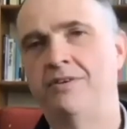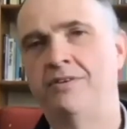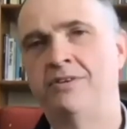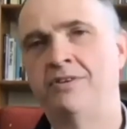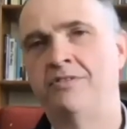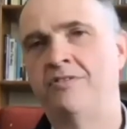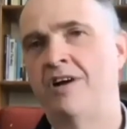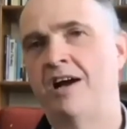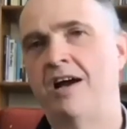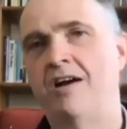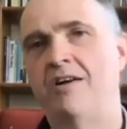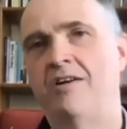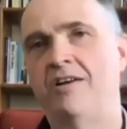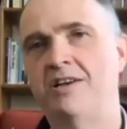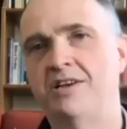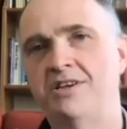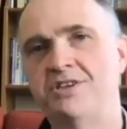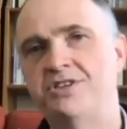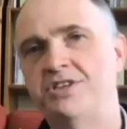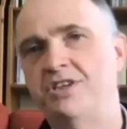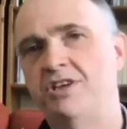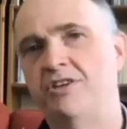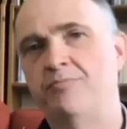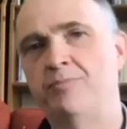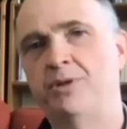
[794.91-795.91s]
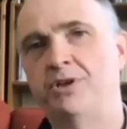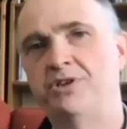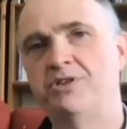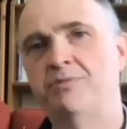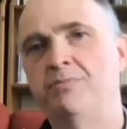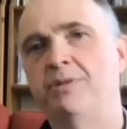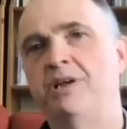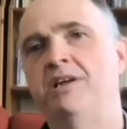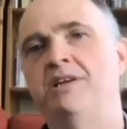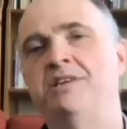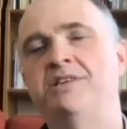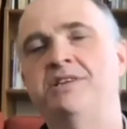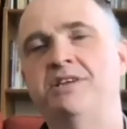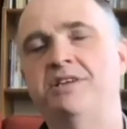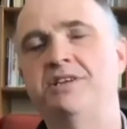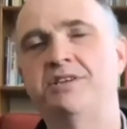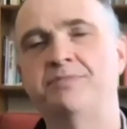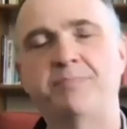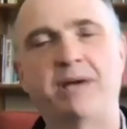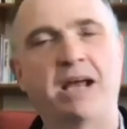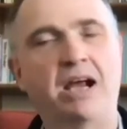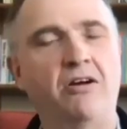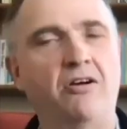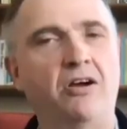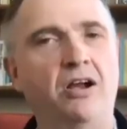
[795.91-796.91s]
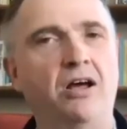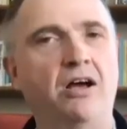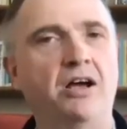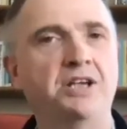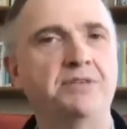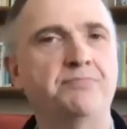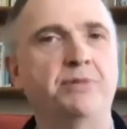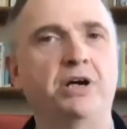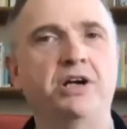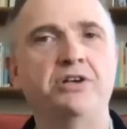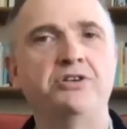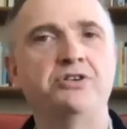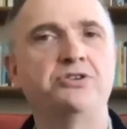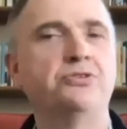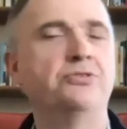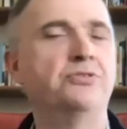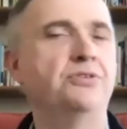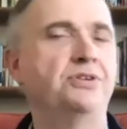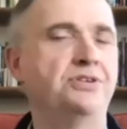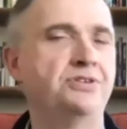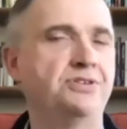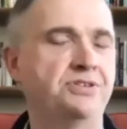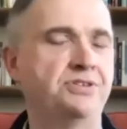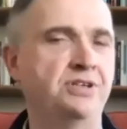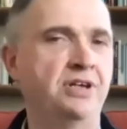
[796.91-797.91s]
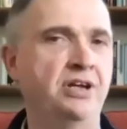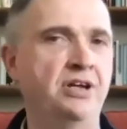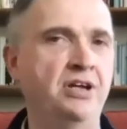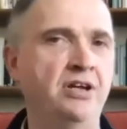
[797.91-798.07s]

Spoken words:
to drown in a sea of possibilities, paralyzed by choice,